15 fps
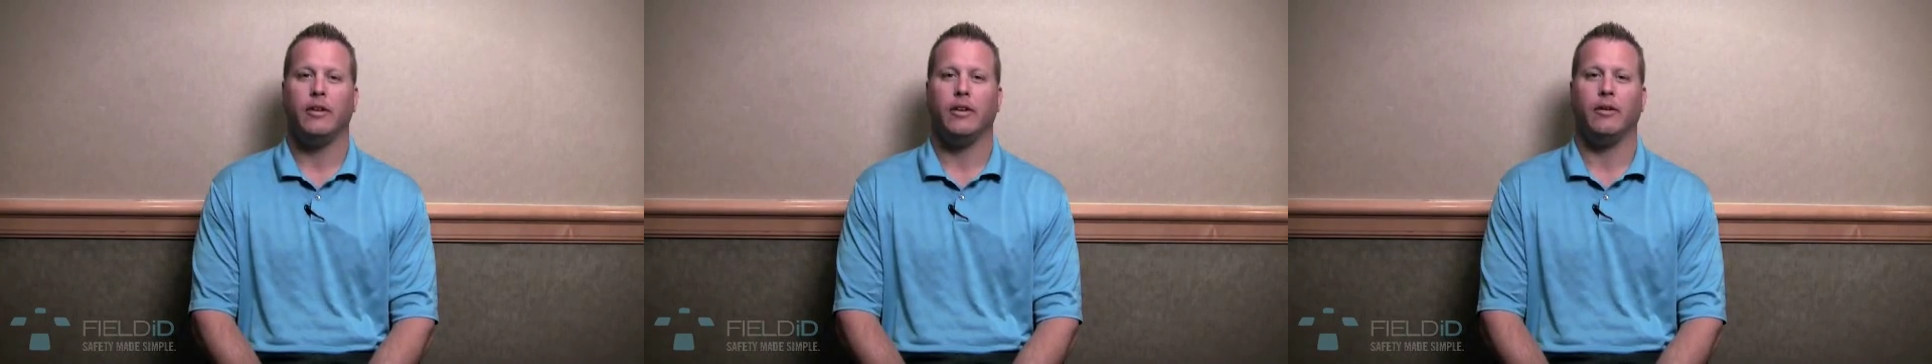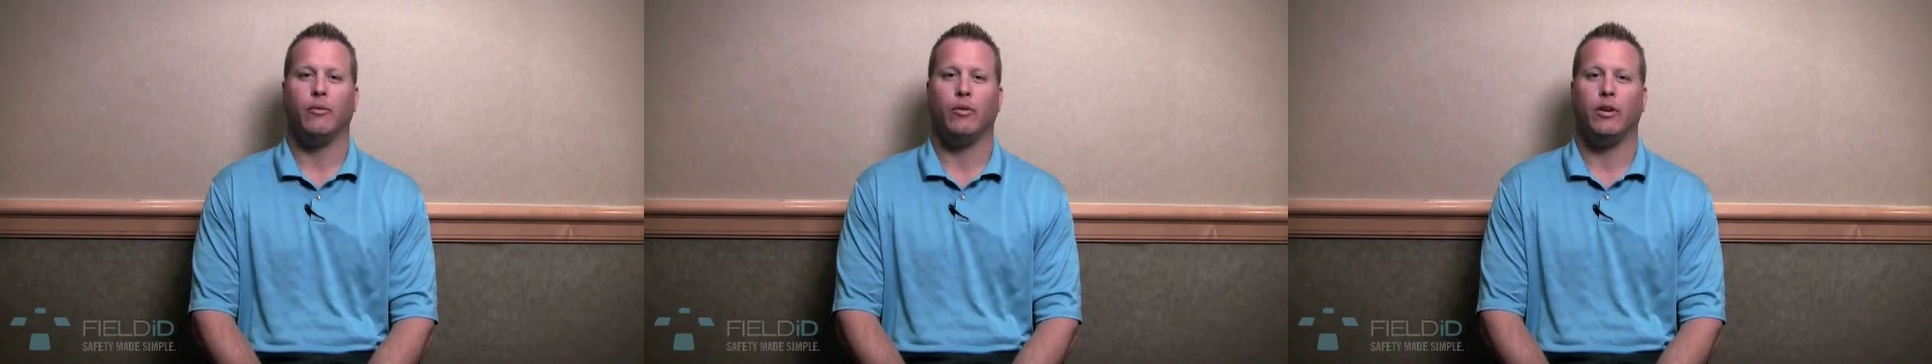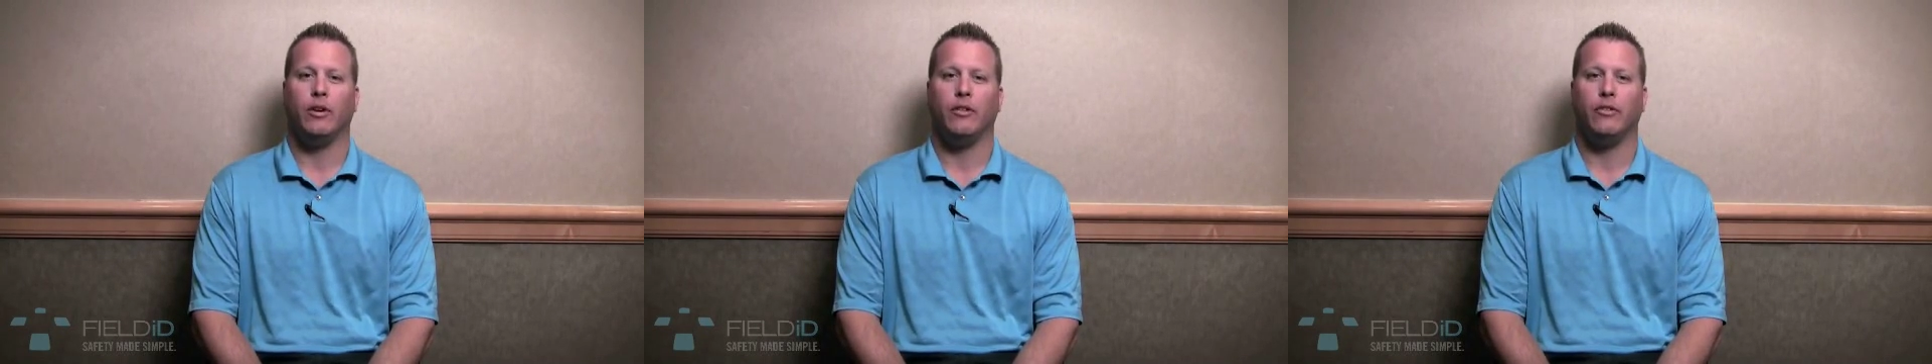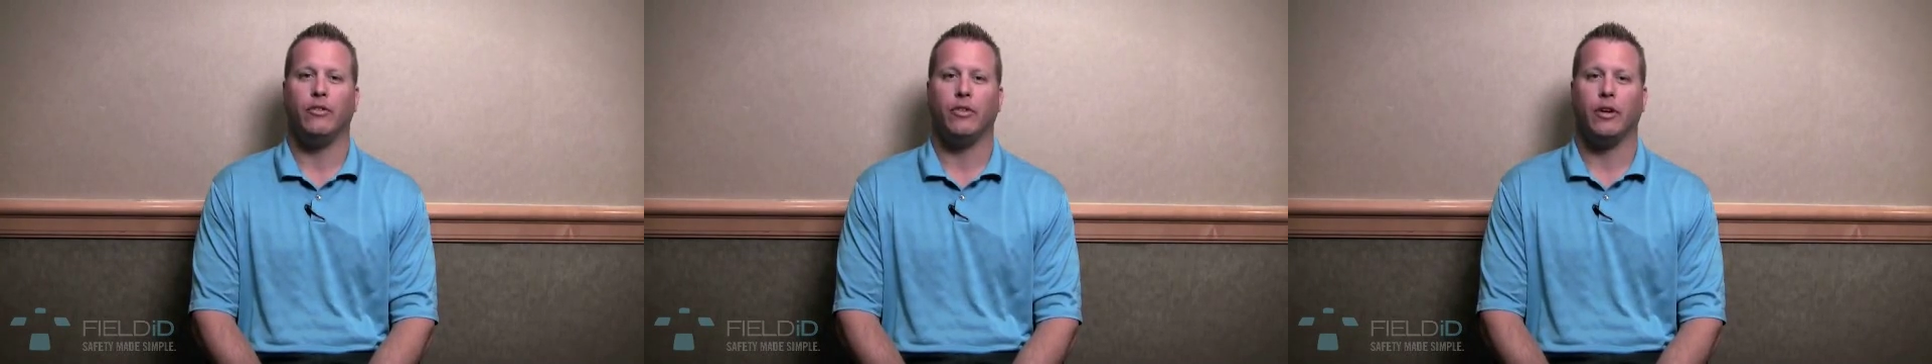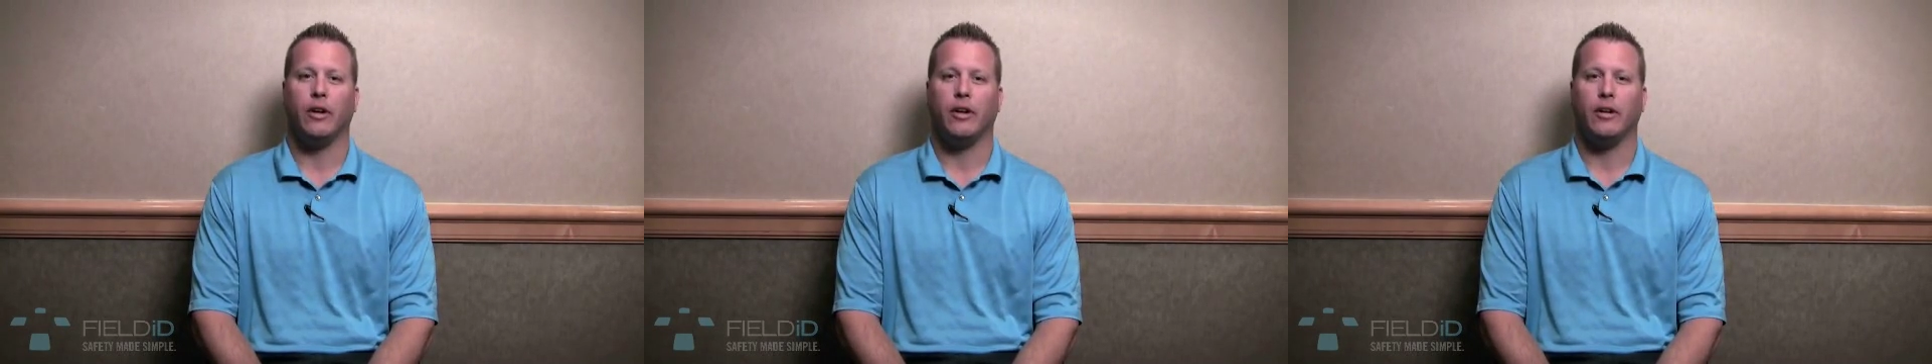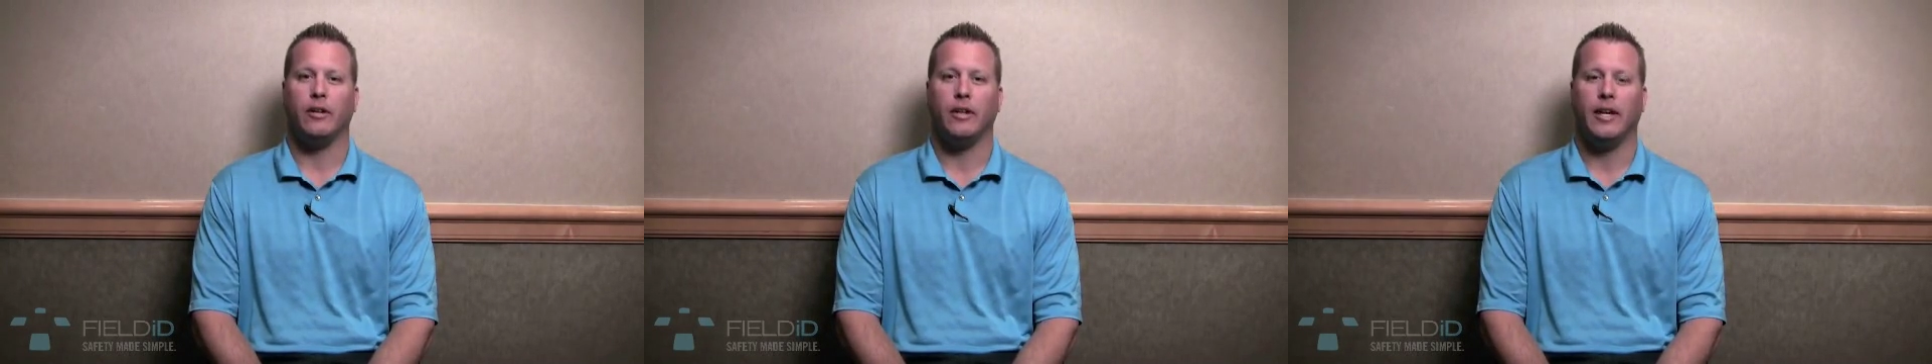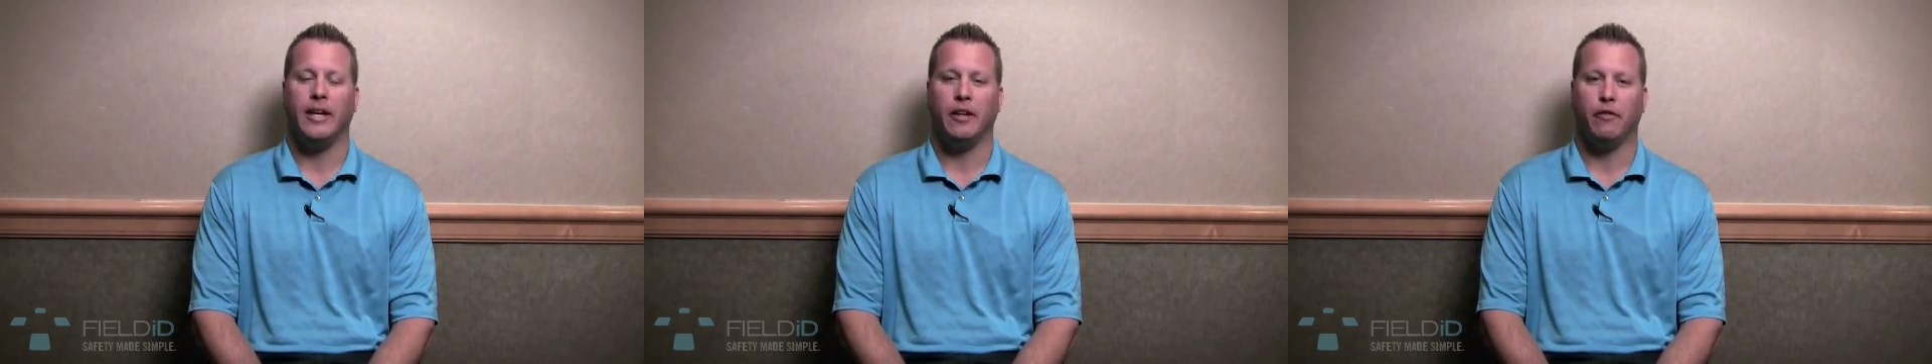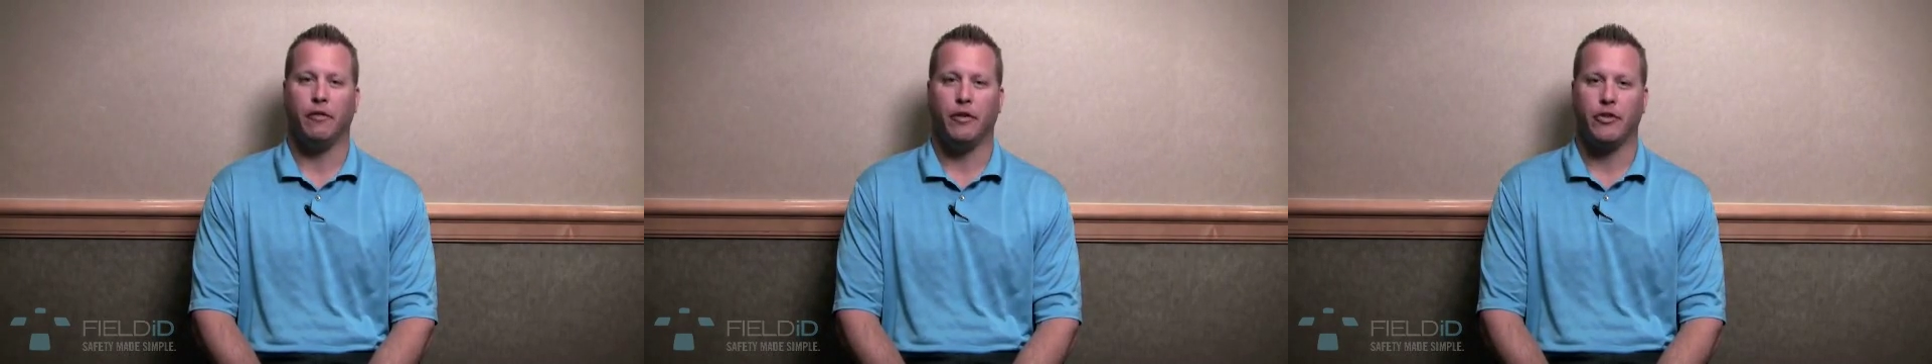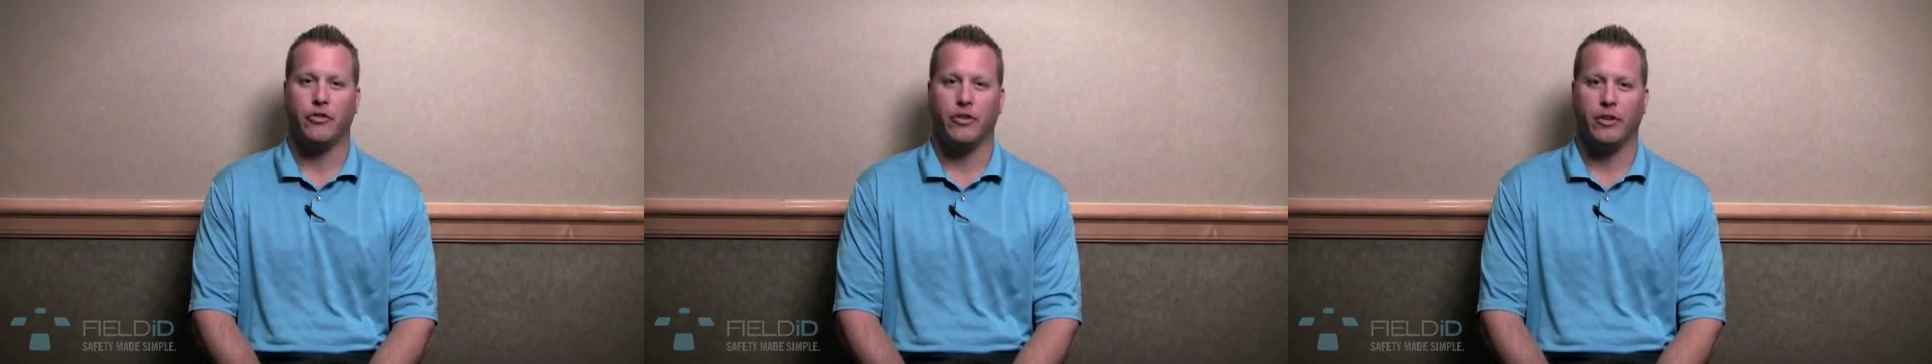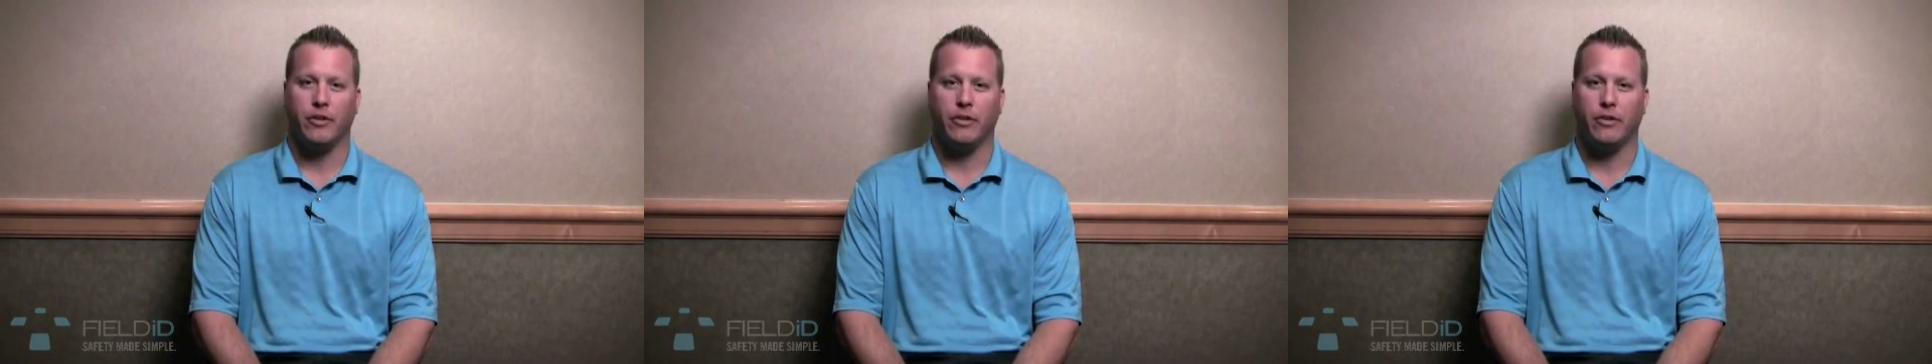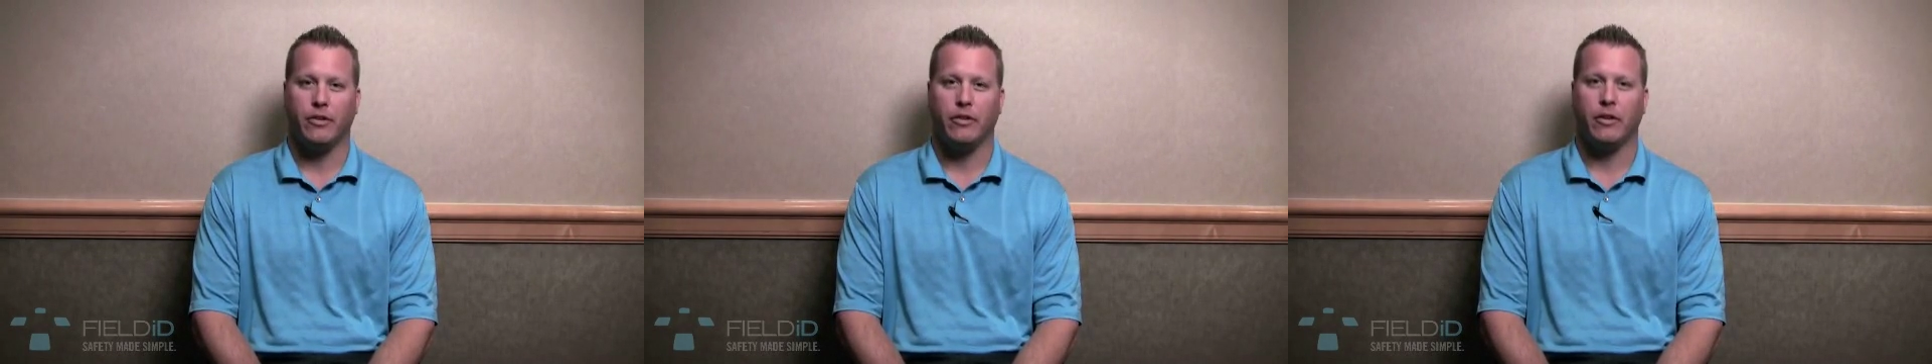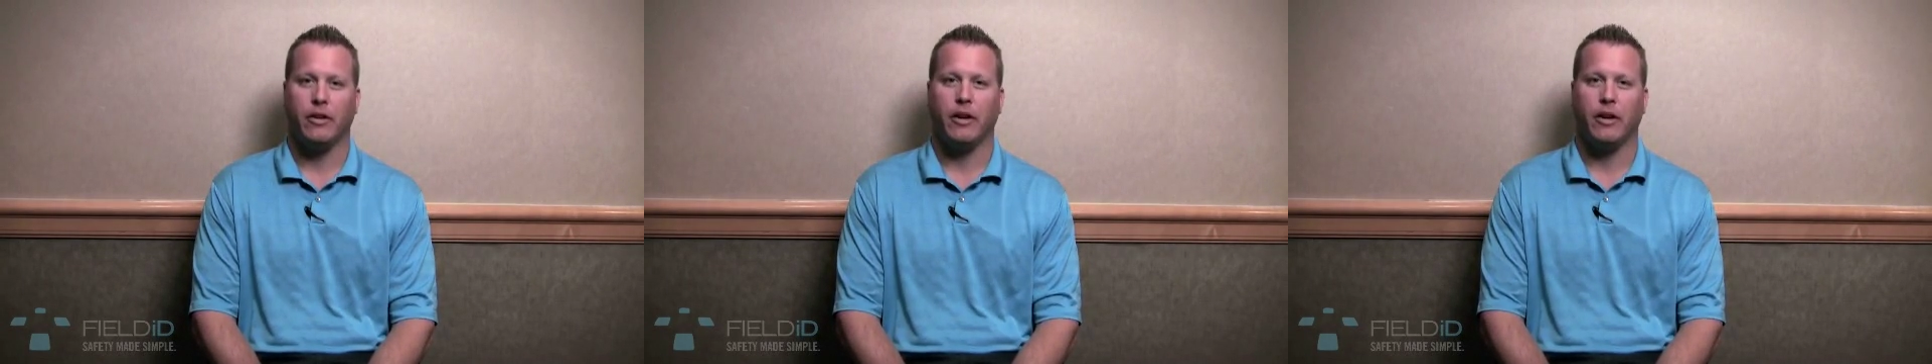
it was uh, inefficient,